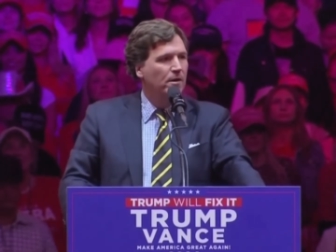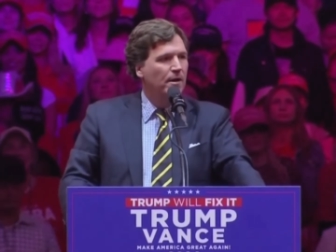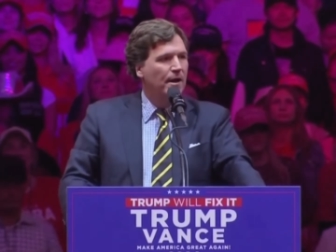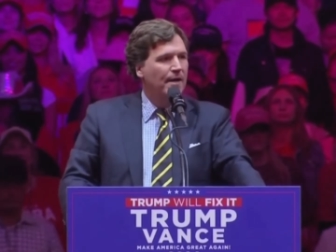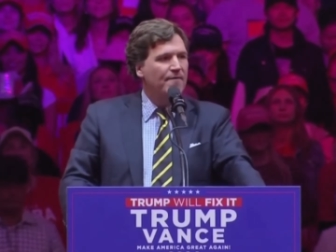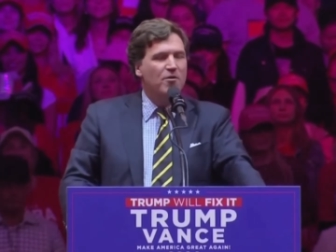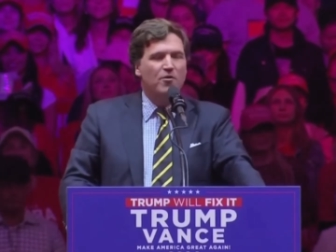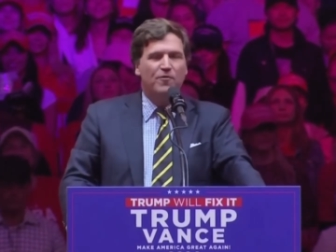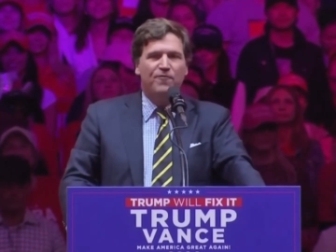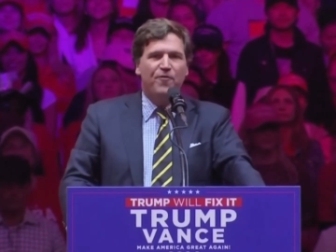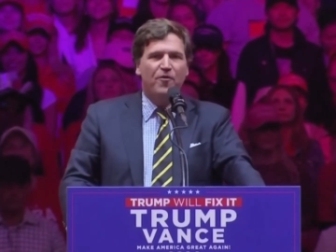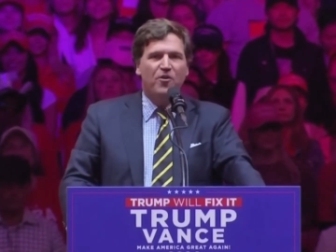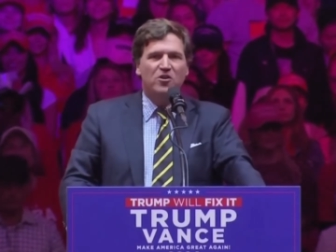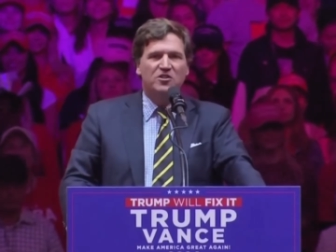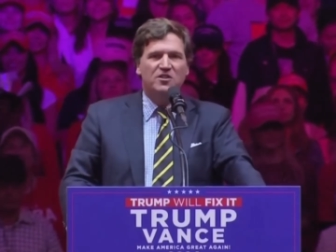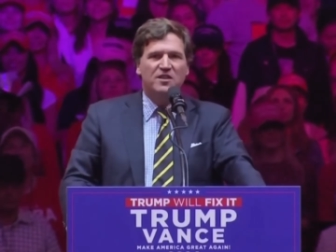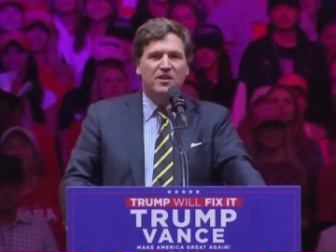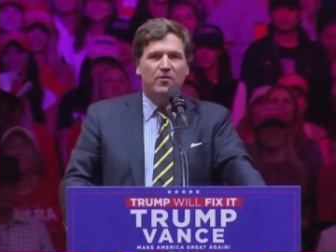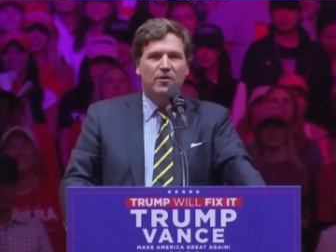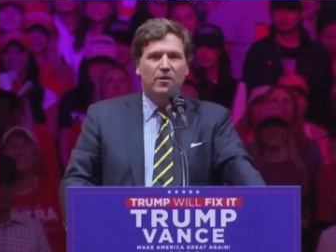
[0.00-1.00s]
And their
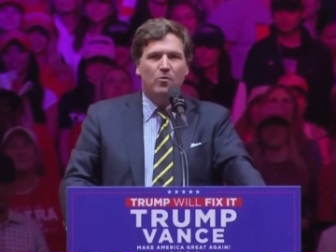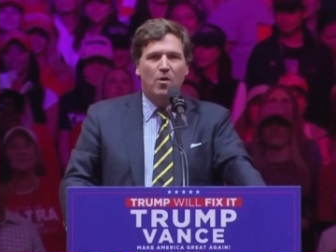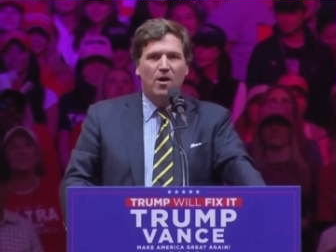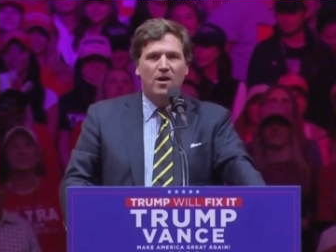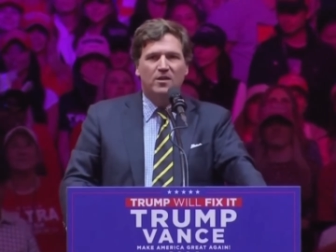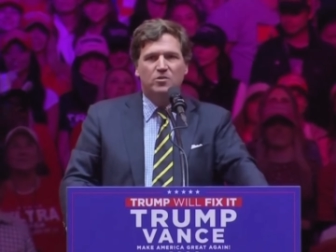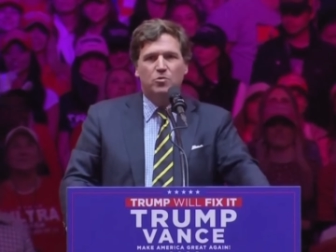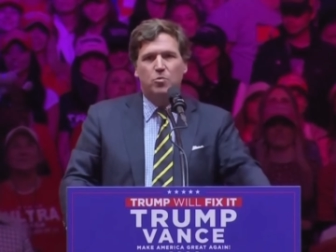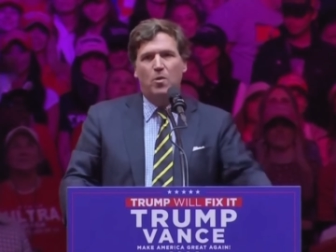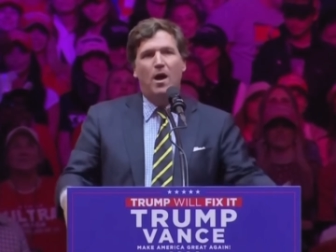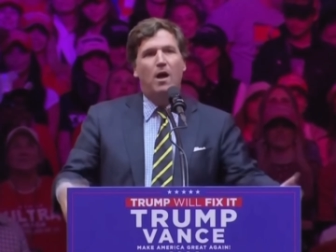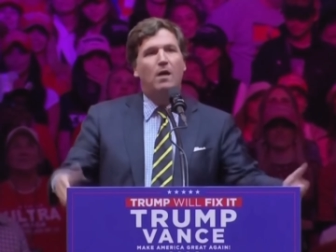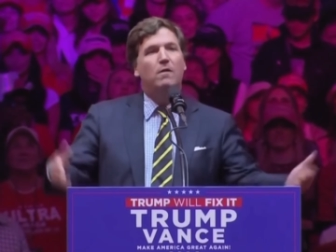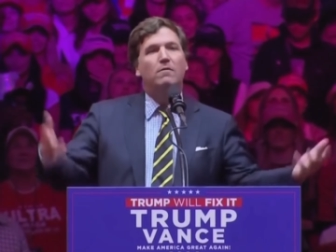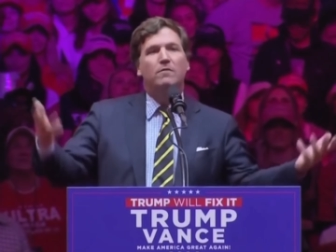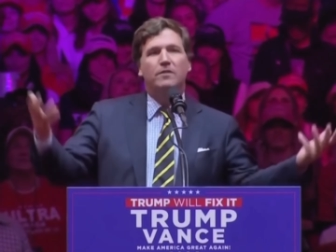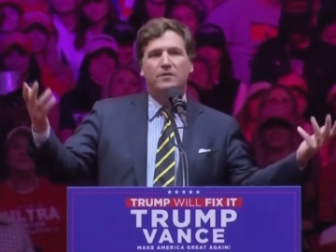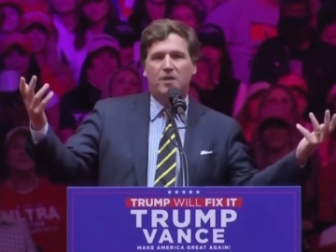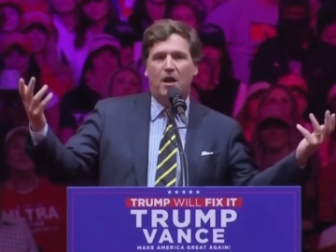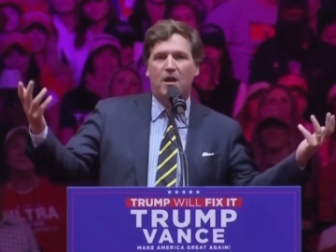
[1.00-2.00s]
first theory was,
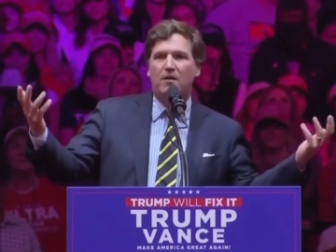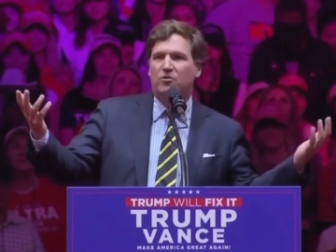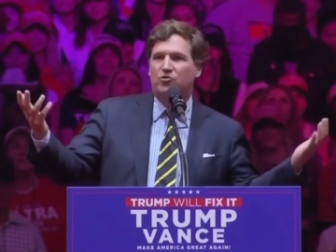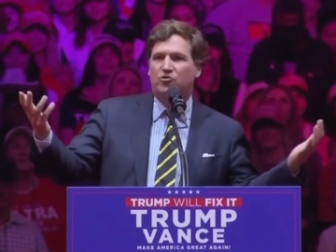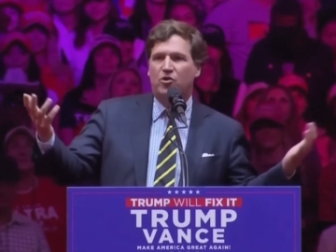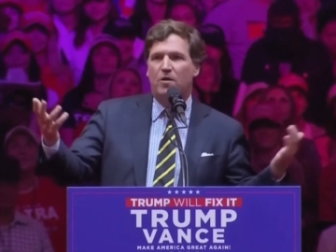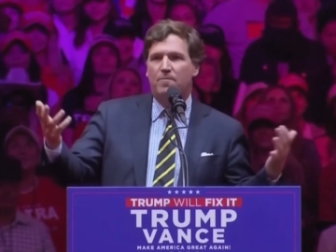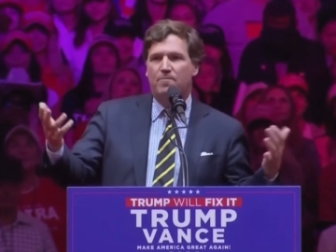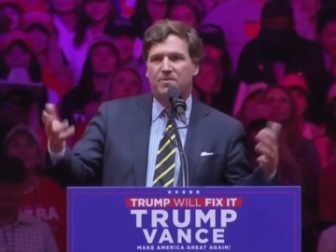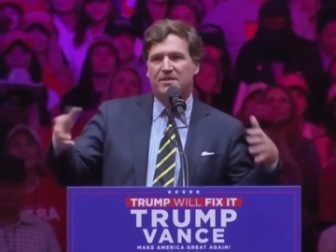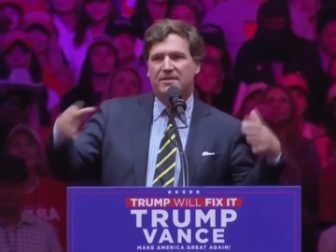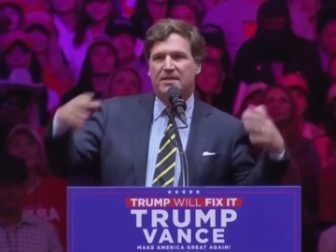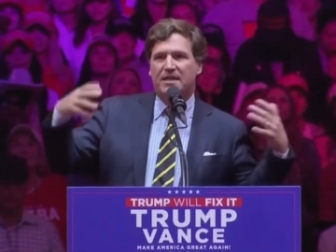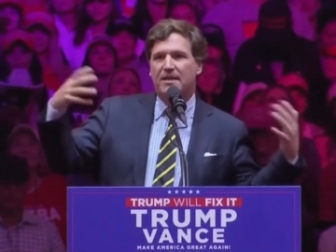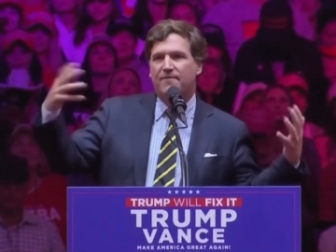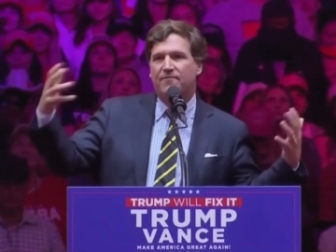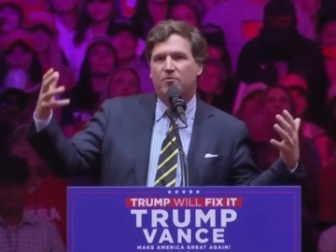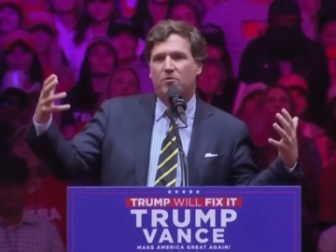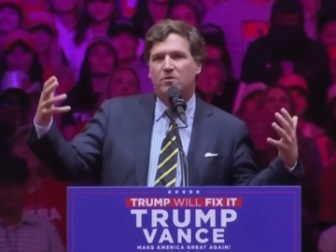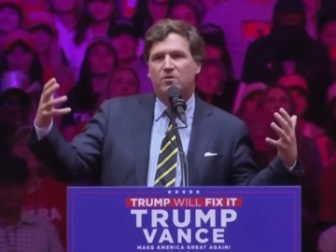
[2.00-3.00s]
well, Donald Trump is
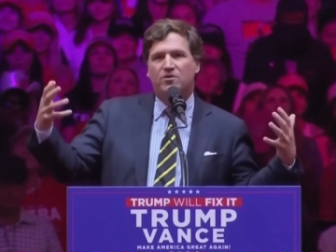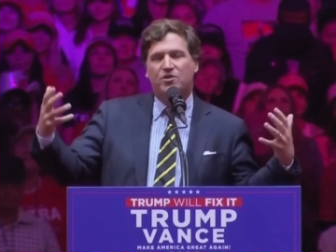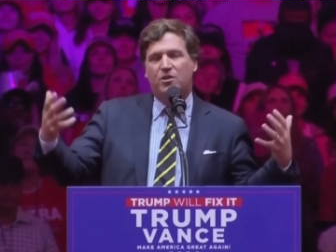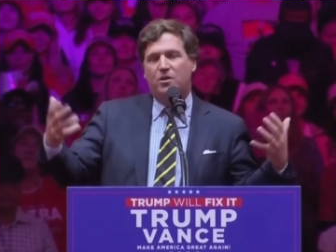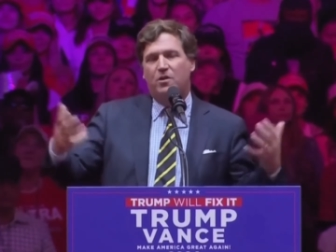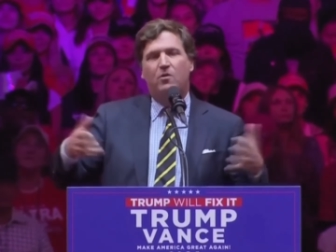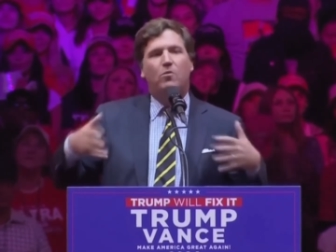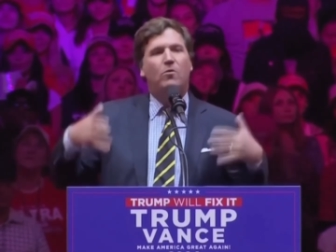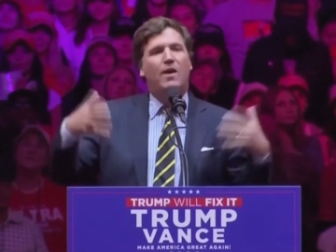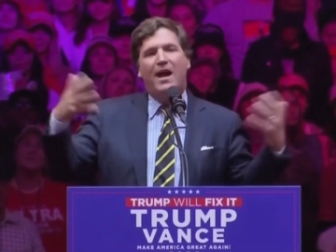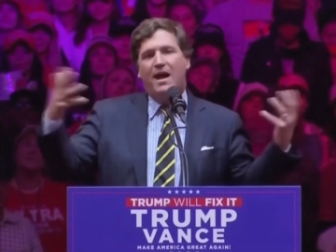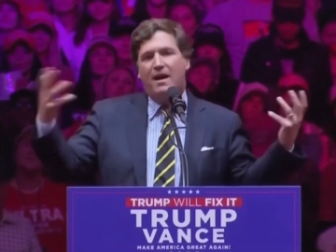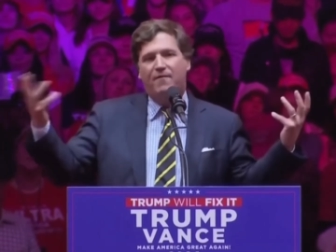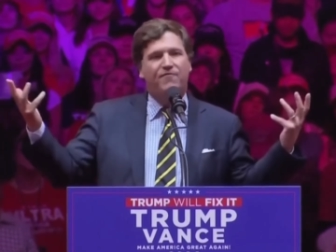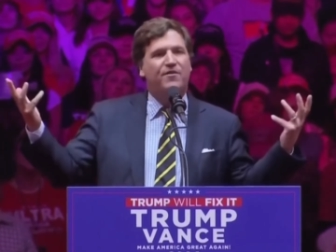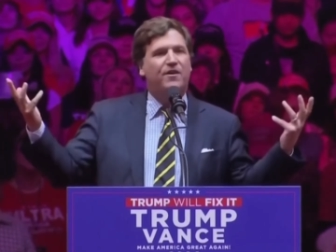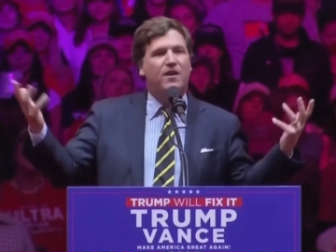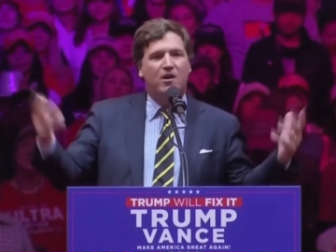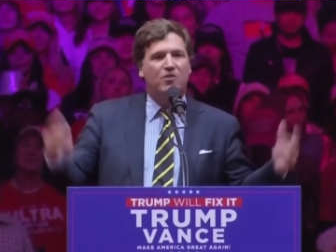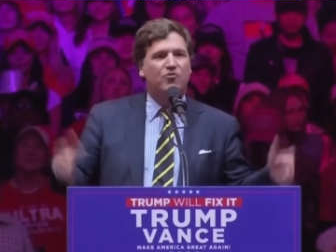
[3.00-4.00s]
evil, so half
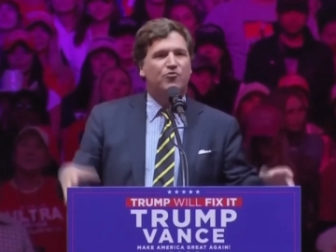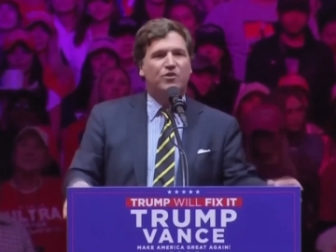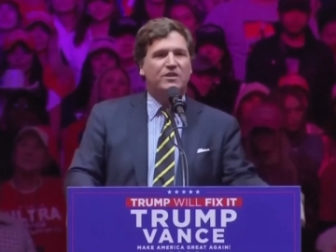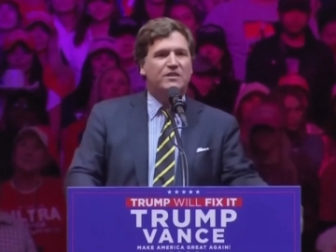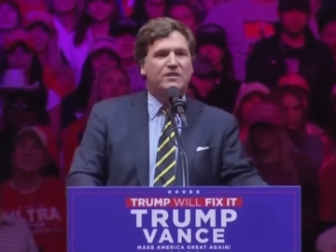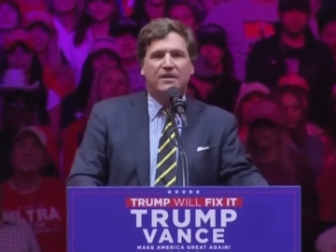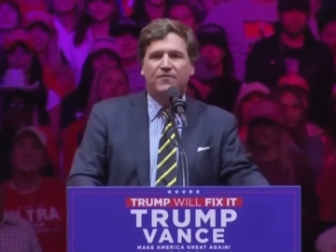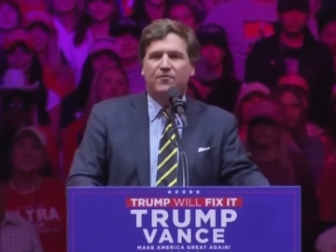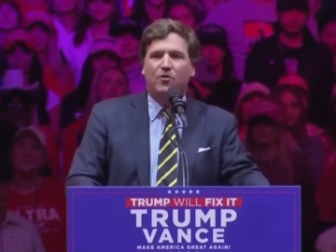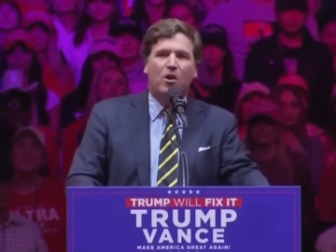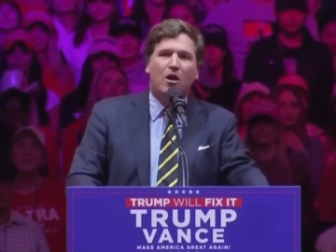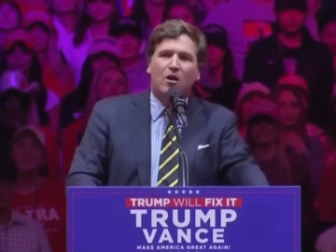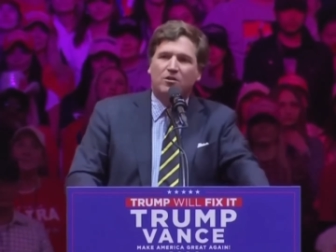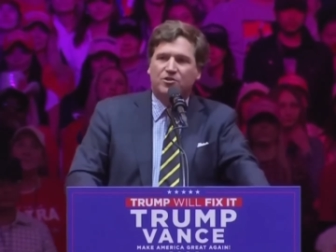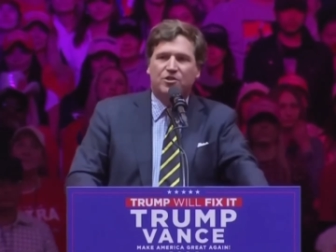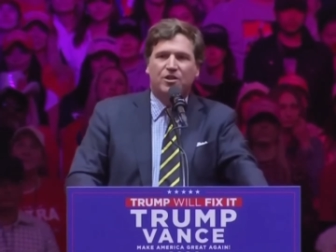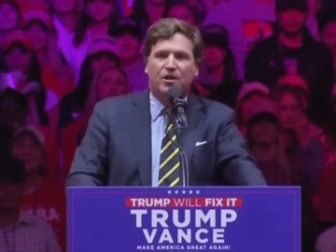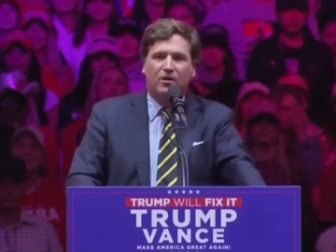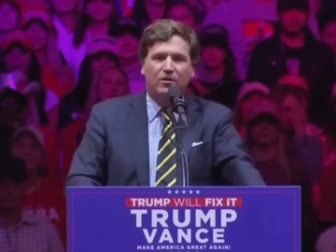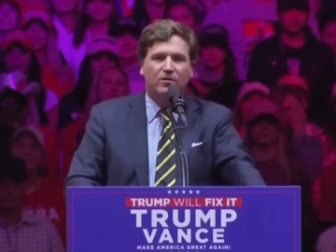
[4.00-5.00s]
the country's evil
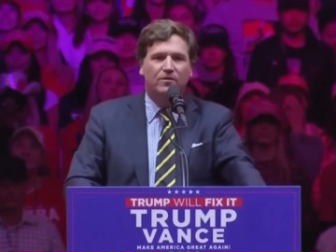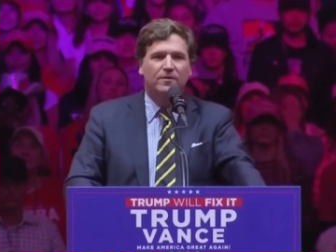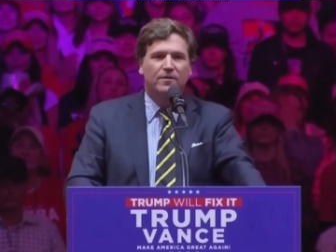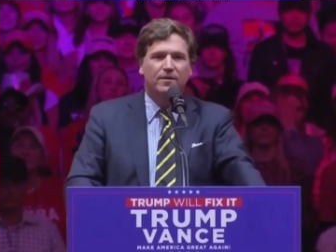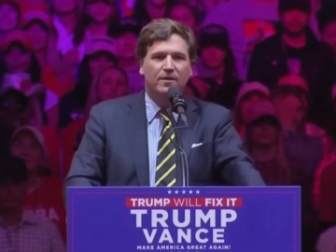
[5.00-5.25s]
also.